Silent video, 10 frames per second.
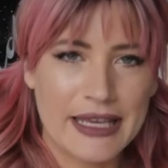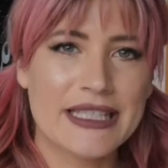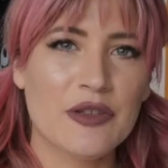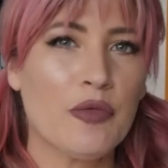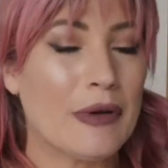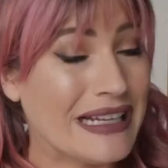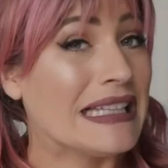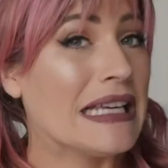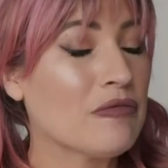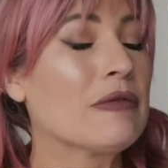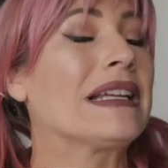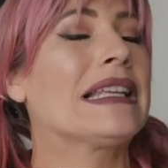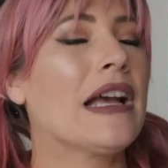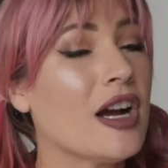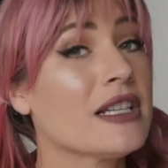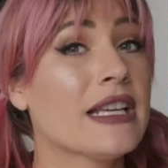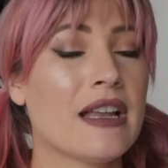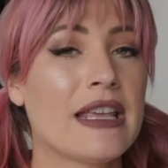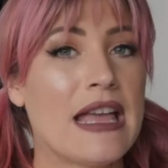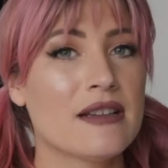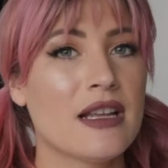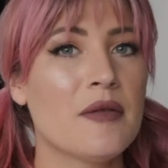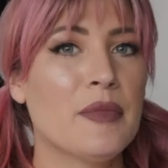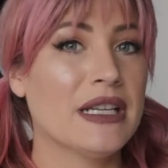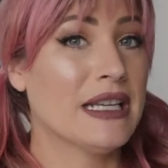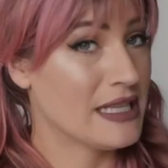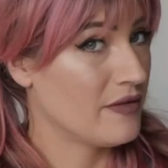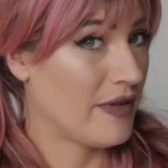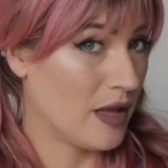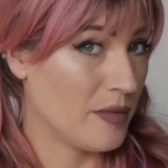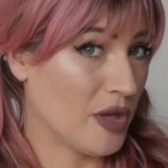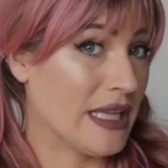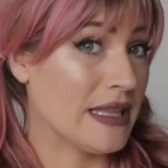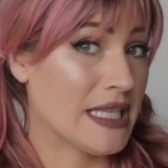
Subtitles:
It's really hard to get in Canada, but it is available in the